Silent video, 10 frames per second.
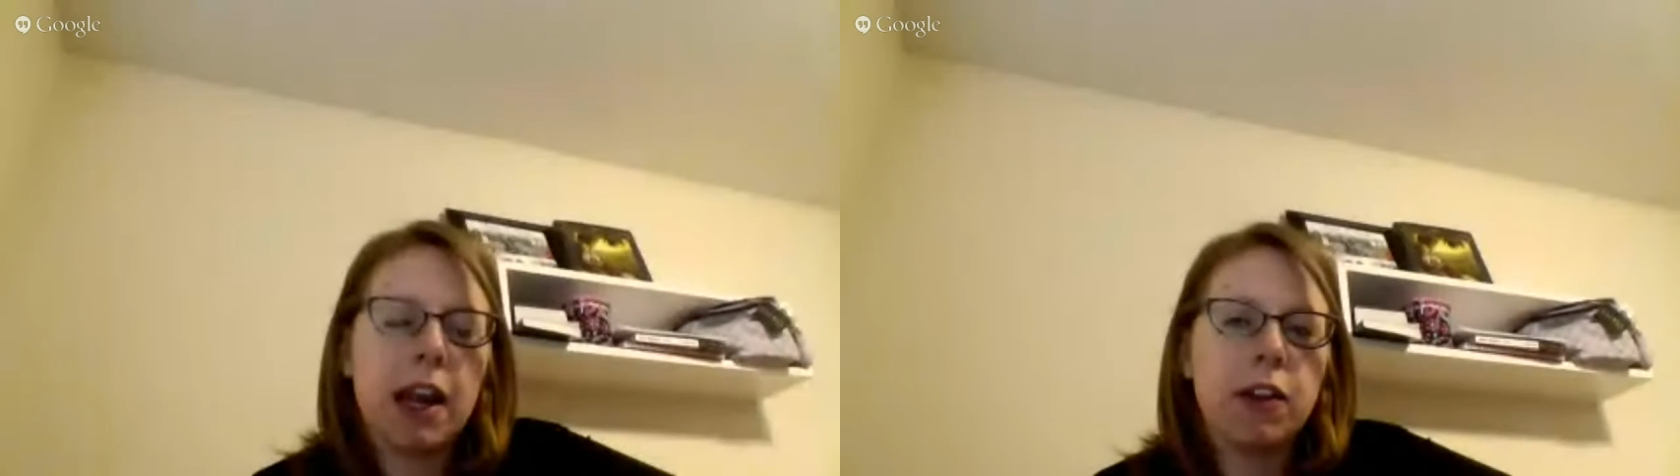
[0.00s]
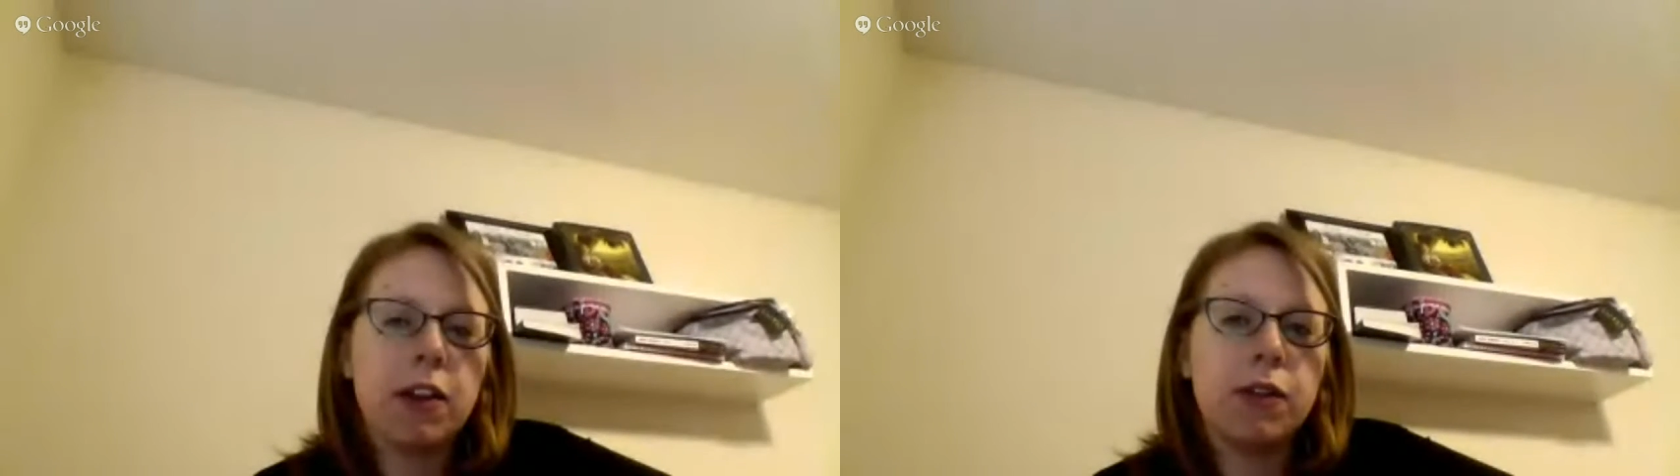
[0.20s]

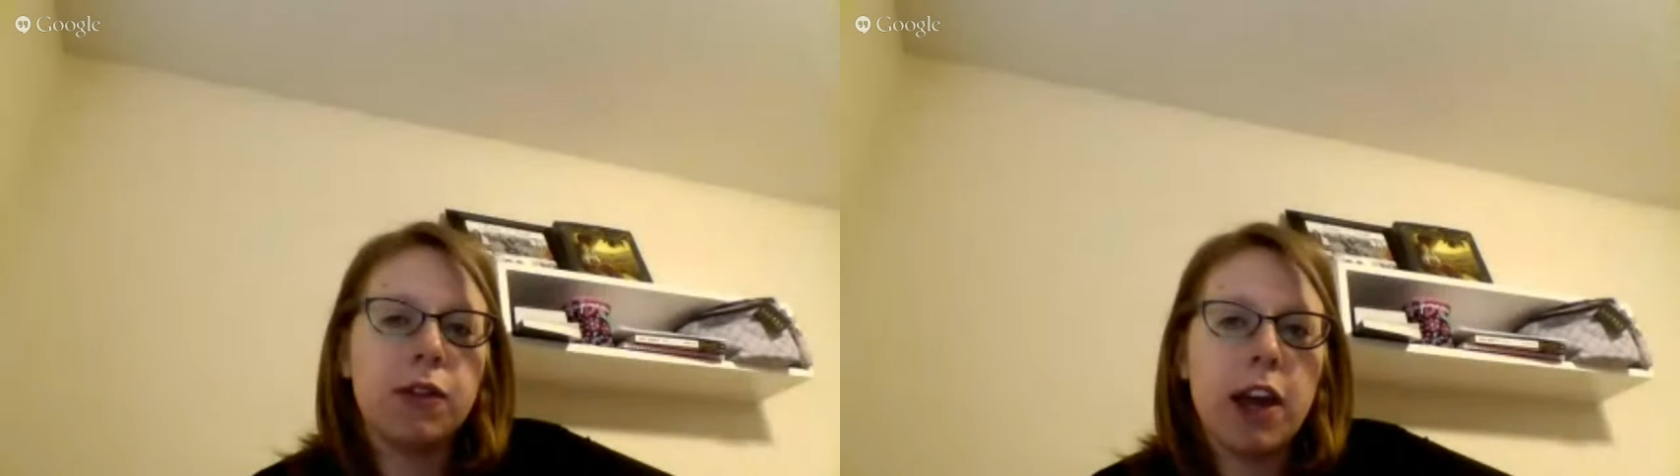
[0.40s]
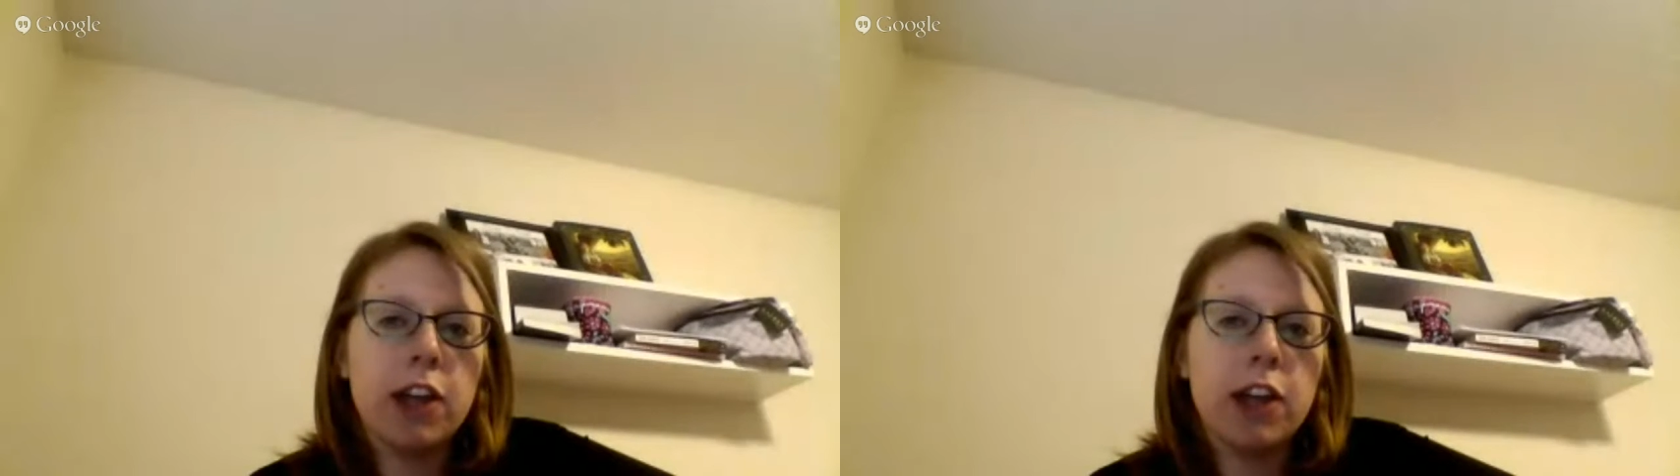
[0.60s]
and the
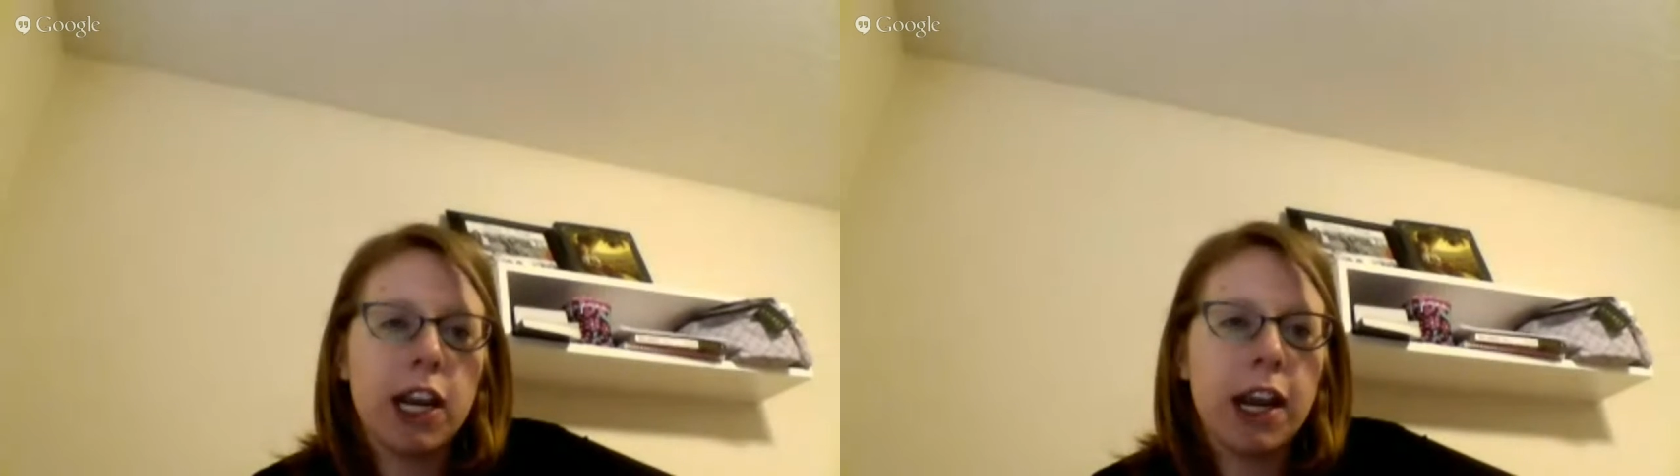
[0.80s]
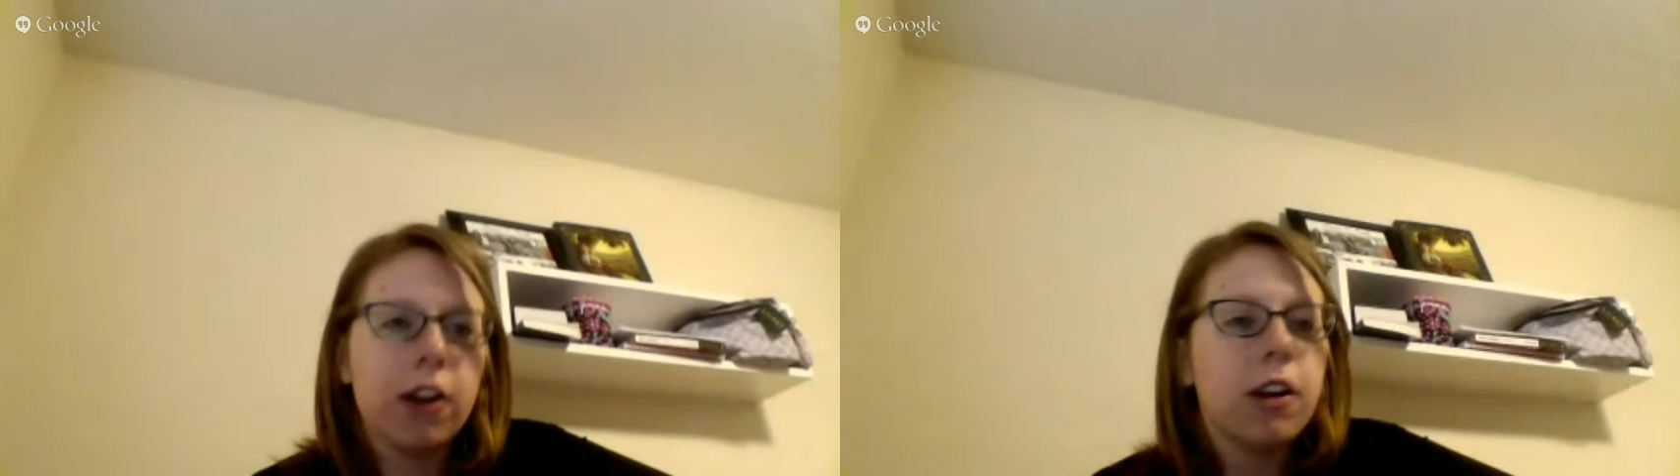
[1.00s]

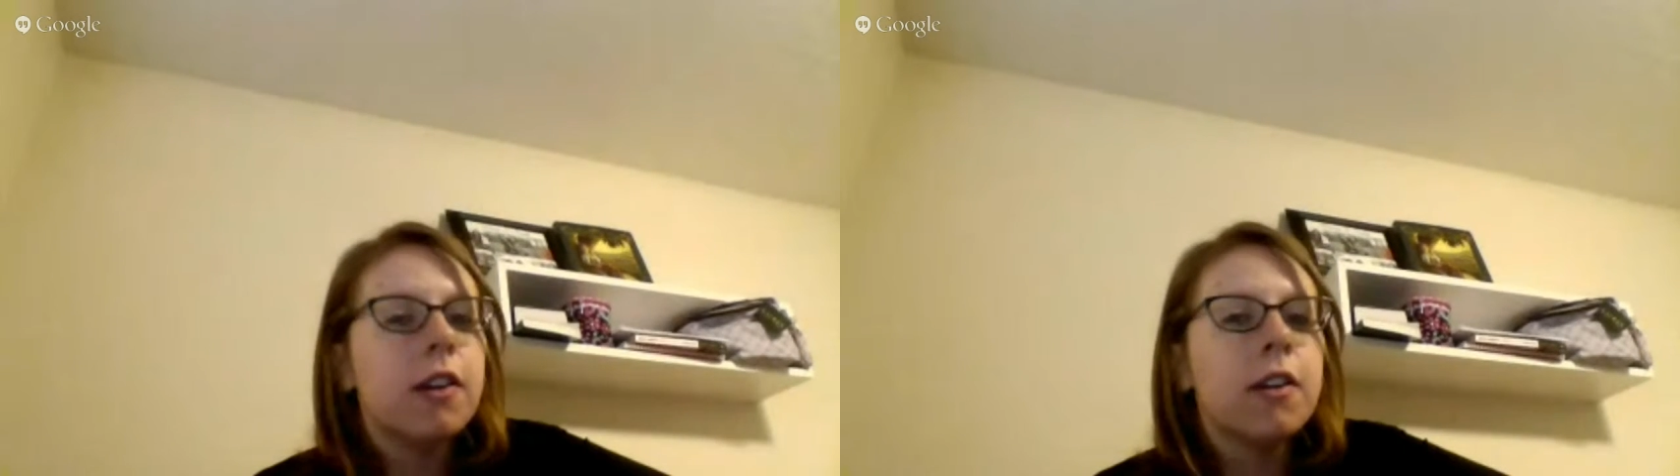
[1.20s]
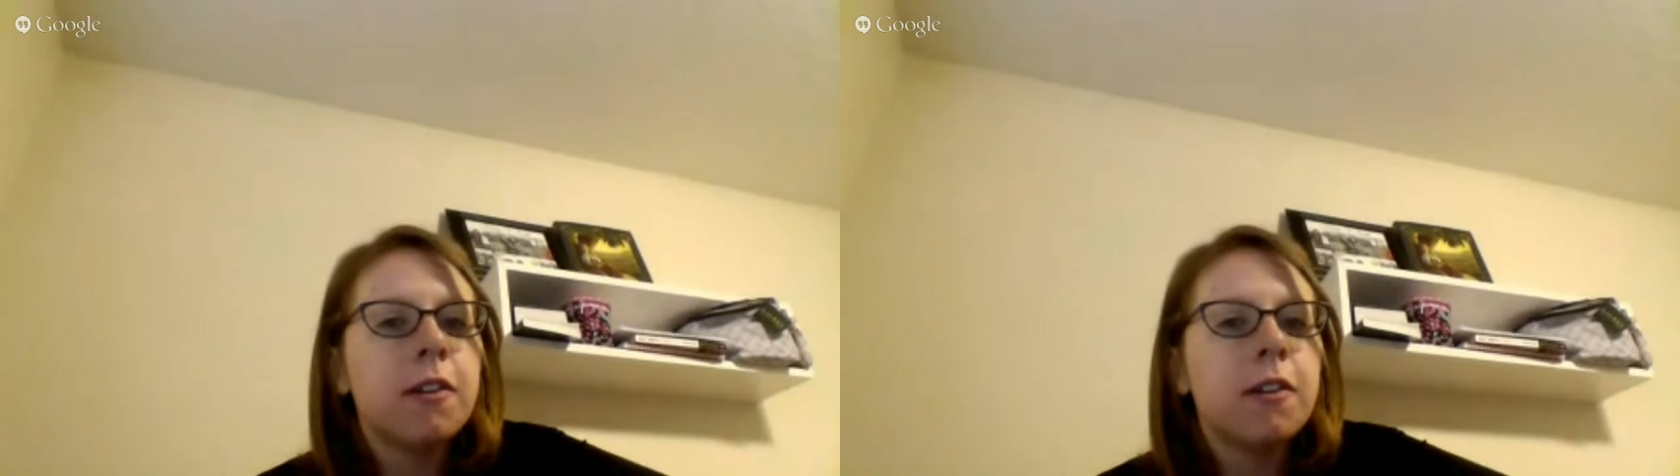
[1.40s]
educator?